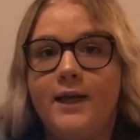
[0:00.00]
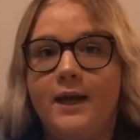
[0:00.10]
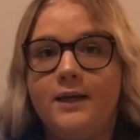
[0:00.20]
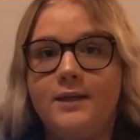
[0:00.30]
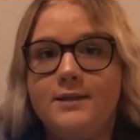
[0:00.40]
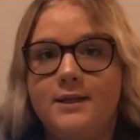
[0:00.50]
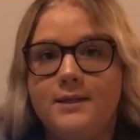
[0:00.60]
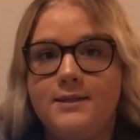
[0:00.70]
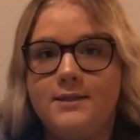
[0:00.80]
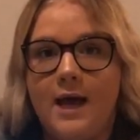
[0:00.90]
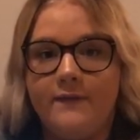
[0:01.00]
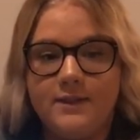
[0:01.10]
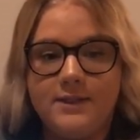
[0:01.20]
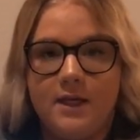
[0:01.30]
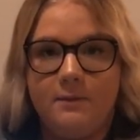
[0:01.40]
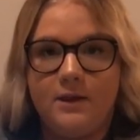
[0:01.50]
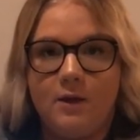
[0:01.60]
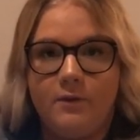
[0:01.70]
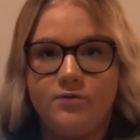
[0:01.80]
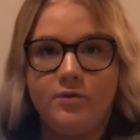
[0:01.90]
Canada did have a statement that
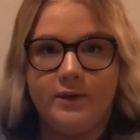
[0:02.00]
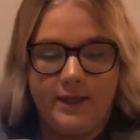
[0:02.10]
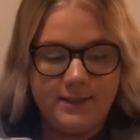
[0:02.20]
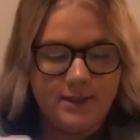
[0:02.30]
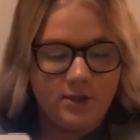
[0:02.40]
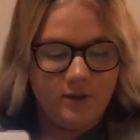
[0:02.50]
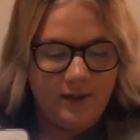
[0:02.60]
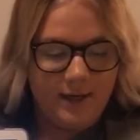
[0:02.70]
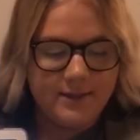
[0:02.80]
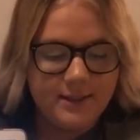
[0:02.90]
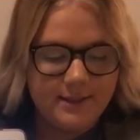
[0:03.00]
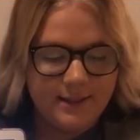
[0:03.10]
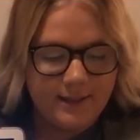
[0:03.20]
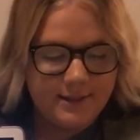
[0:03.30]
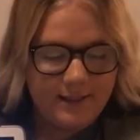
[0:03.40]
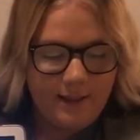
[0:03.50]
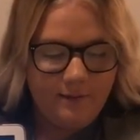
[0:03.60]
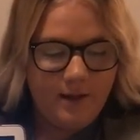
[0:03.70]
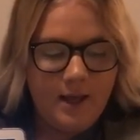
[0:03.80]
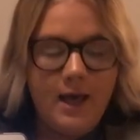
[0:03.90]
was released in
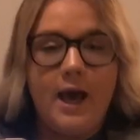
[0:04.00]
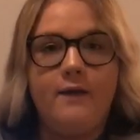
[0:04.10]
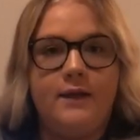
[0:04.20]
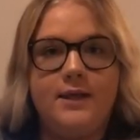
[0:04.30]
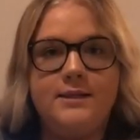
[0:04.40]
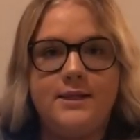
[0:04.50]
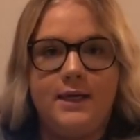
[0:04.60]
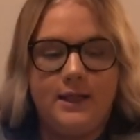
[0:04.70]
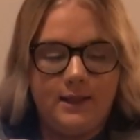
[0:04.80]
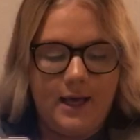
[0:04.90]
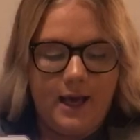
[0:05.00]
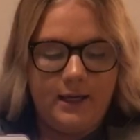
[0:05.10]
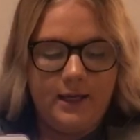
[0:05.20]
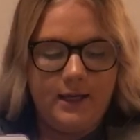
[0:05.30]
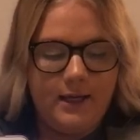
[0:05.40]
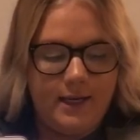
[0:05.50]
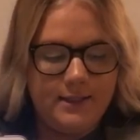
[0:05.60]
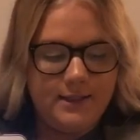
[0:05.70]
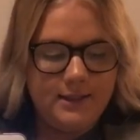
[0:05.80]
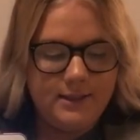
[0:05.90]
2016, and they stated that in
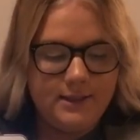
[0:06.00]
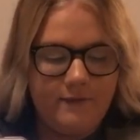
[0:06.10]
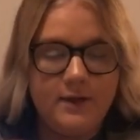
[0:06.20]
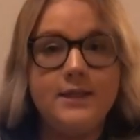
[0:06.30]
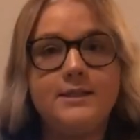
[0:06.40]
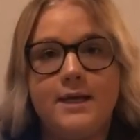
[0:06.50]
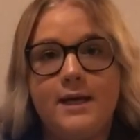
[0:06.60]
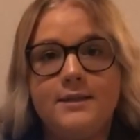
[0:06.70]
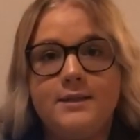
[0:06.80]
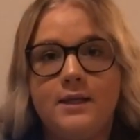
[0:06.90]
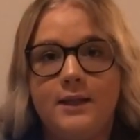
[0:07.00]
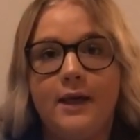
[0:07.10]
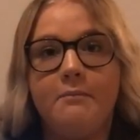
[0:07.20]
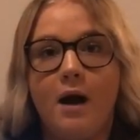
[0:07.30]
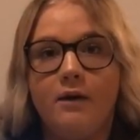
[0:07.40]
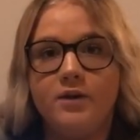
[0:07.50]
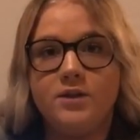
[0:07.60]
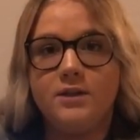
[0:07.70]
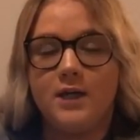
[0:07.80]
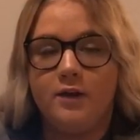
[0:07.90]
1976, they abolished
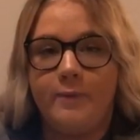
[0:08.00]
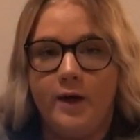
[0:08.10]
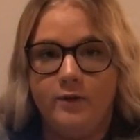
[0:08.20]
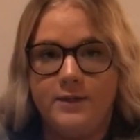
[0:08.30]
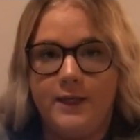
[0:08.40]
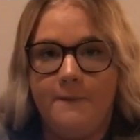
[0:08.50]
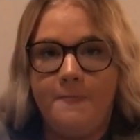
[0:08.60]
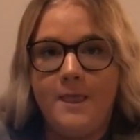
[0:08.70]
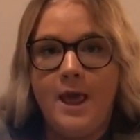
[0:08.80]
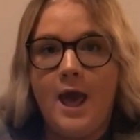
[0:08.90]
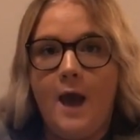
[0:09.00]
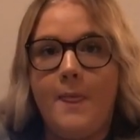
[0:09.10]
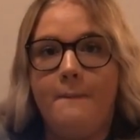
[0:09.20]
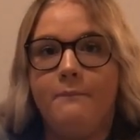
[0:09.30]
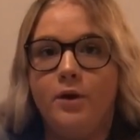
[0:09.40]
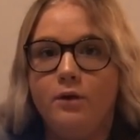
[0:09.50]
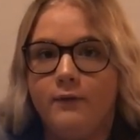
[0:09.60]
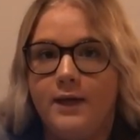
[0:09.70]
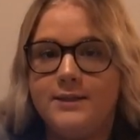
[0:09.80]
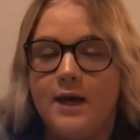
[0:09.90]
the death penalty and that murder
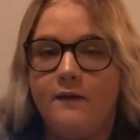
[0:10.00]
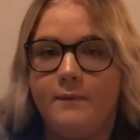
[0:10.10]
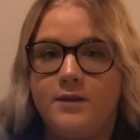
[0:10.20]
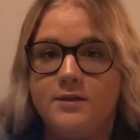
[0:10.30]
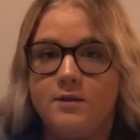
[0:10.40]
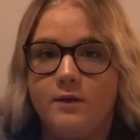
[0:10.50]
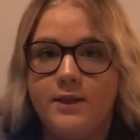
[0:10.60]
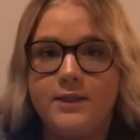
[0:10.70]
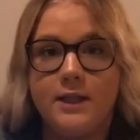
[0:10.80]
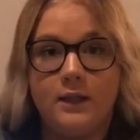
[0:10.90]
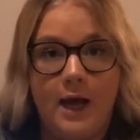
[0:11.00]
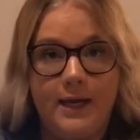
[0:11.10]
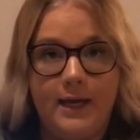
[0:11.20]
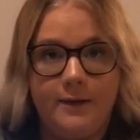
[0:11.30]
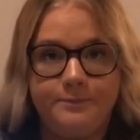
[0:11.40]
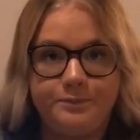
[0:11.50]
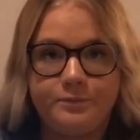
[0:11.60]
rates have been slowly declining.